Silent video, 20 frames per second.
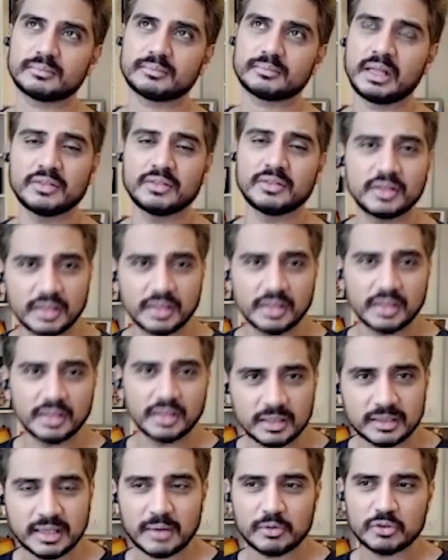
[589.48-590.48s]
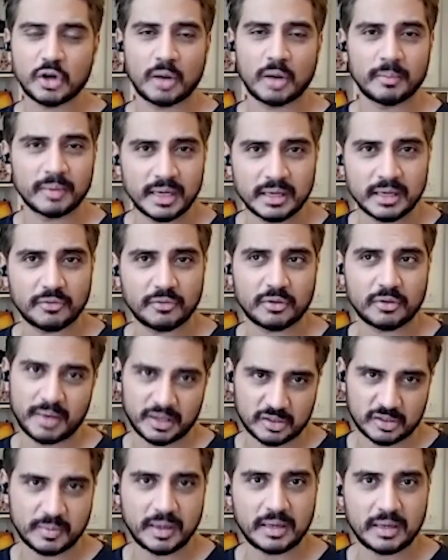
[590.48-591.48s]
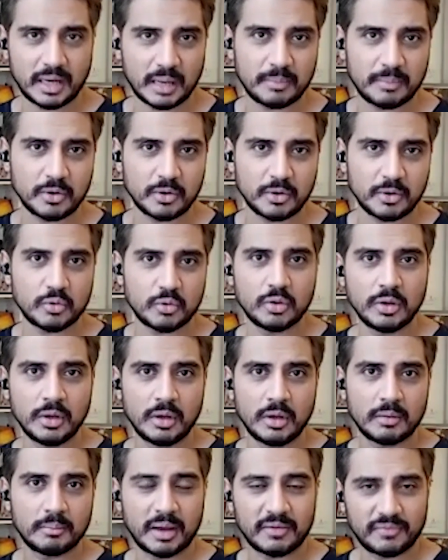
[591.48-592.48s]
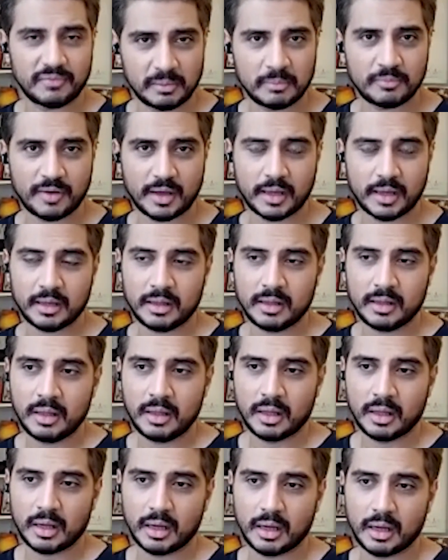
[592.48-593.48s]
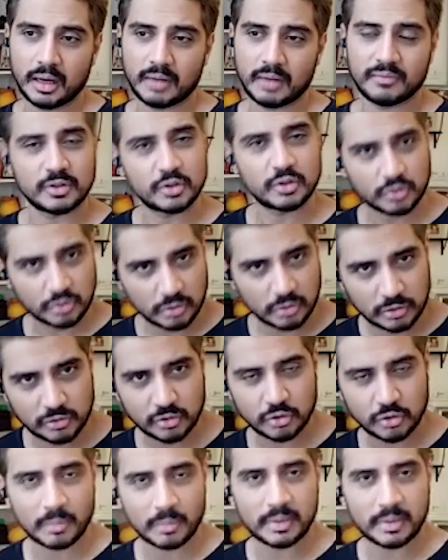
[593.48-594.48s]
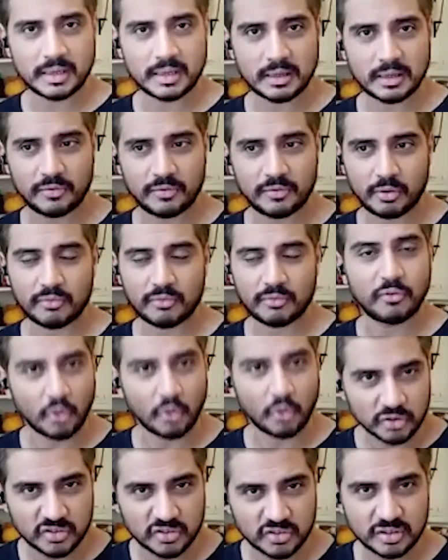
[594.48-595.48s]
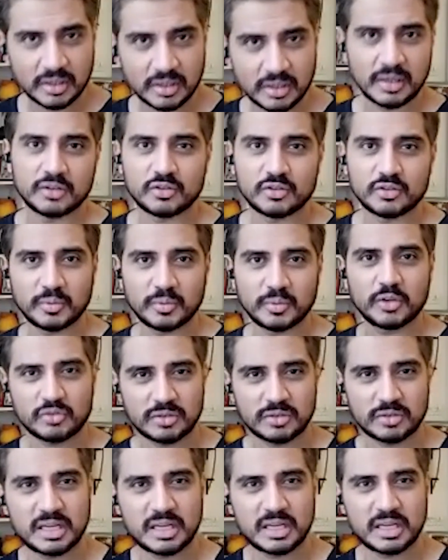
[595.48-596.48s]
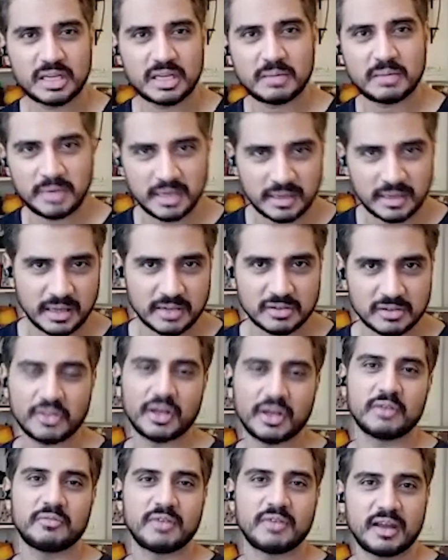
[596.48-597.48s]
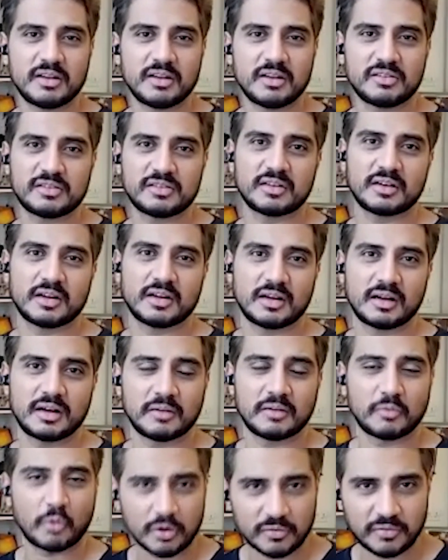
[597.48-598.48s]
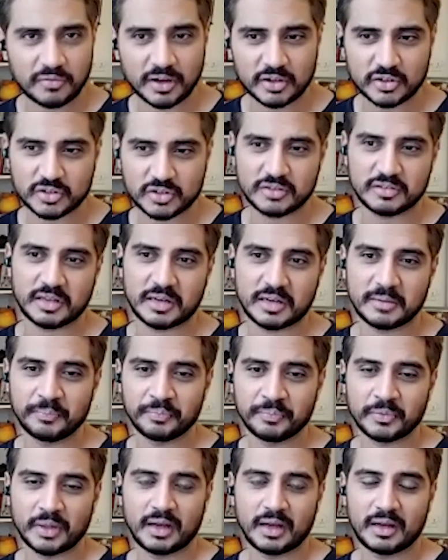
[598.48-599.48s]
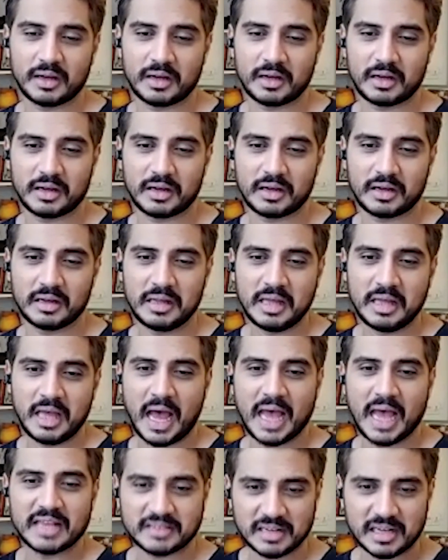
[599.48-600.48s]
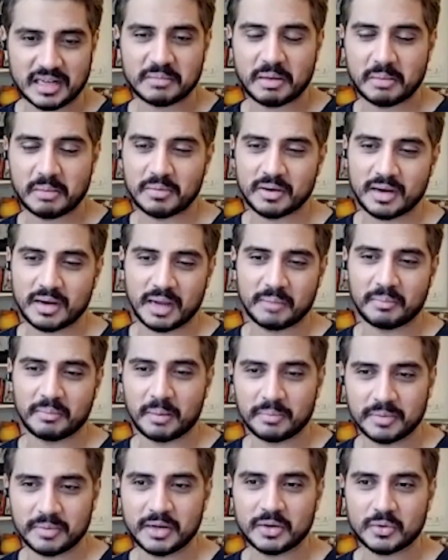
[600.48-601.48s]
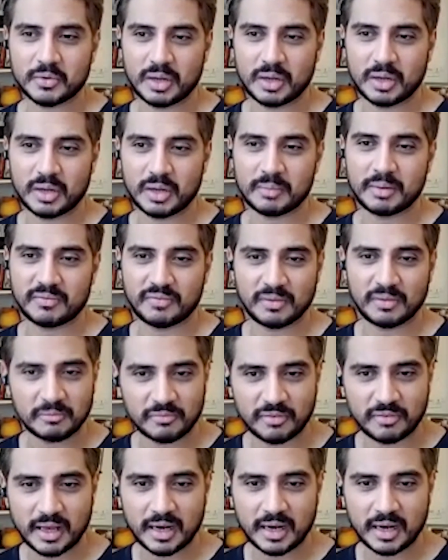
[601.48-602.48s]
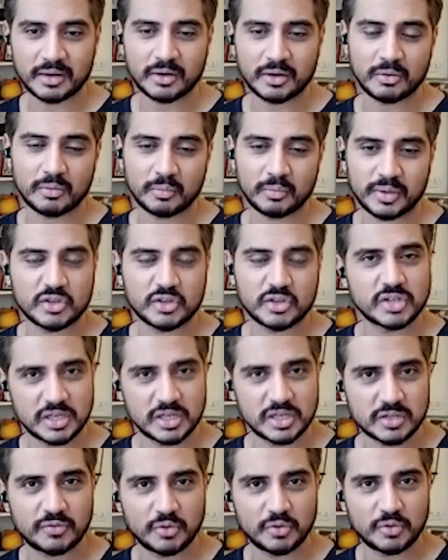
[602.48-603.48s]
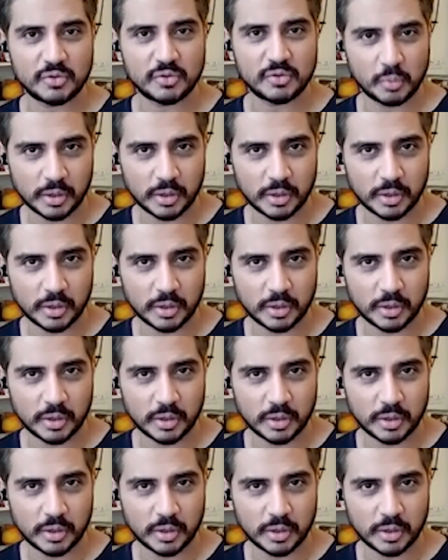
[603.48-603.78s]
the year that I was nominated for a Best Male Debut by Filmfare, Vidyut was also nominated for Force. So we used to keep meeting each other at various award functions, and I still remember I bumped into him at film fair, and we exchanged a few words.